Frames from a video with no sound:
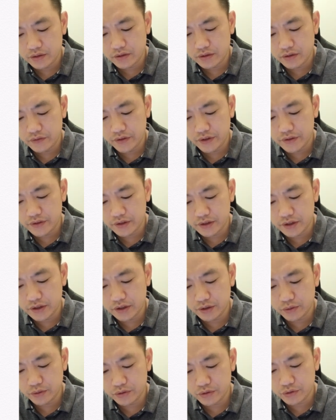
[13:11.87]
obviously
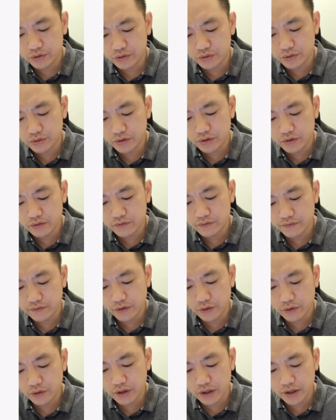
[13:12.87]
equals to
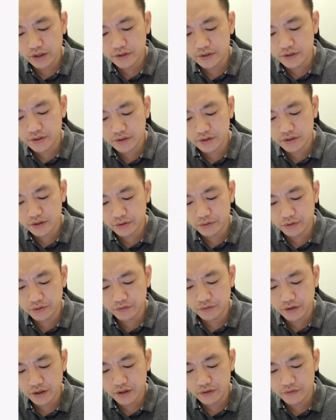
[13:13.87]

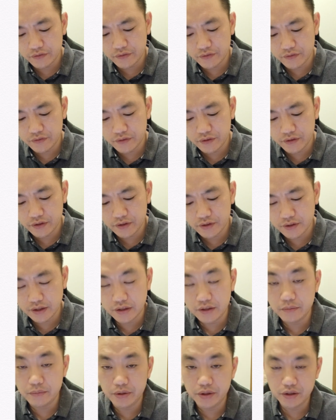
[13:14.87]
4805
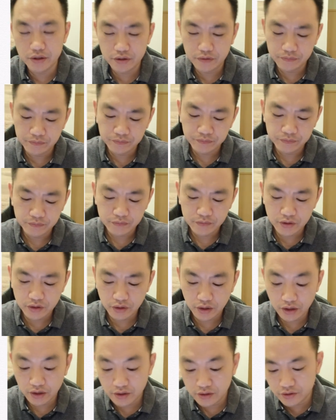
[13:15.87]
centimeter.
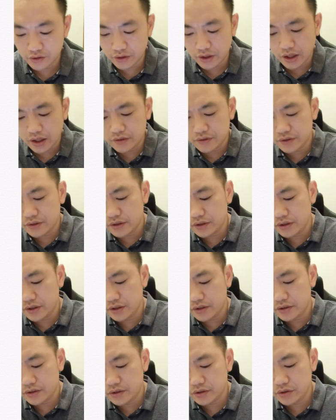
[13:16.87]
Okay, so the answer
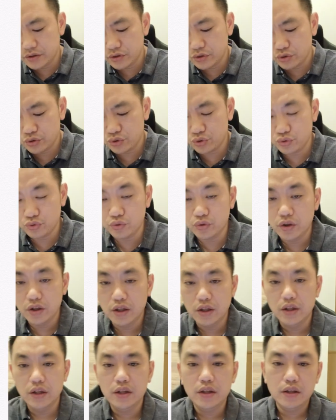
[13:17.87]
is 2.
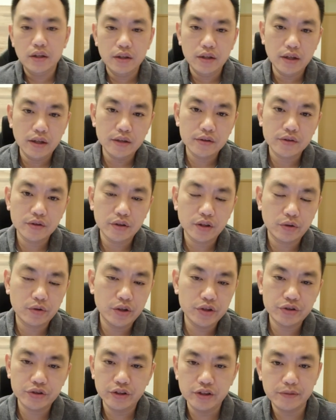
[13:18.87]
Yeah, so the
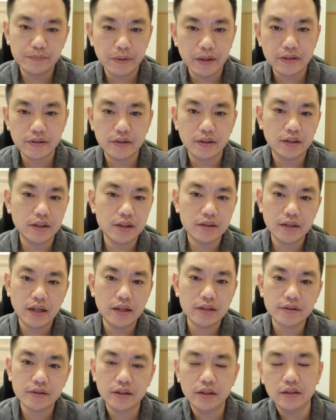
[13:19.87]
question is basically
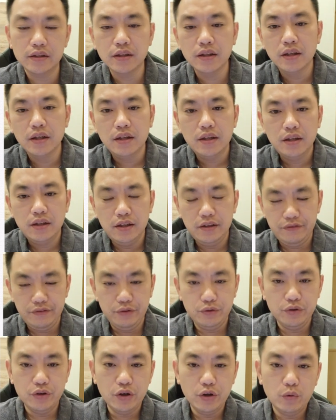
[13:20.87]
testing if
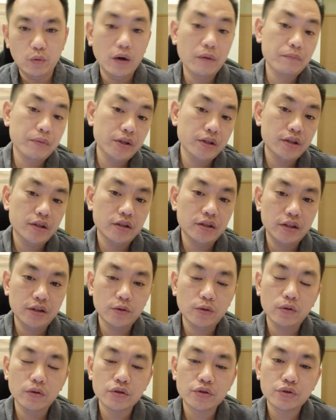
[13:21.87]
you know 1 meter
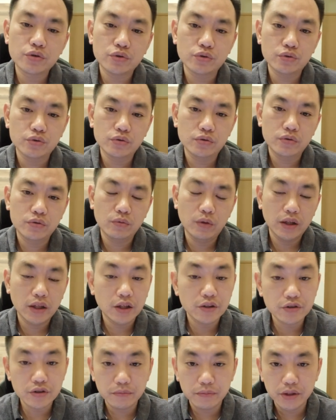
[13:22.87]
equals to
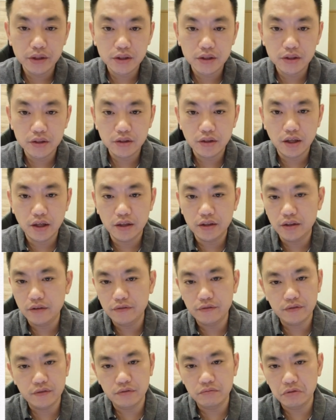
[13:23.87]
100 meter, and
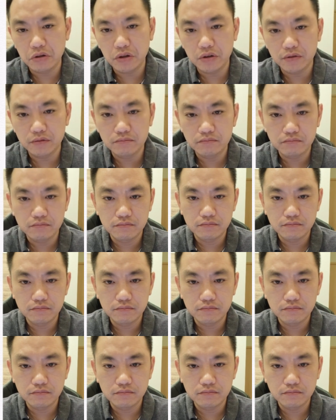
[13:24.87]
if you know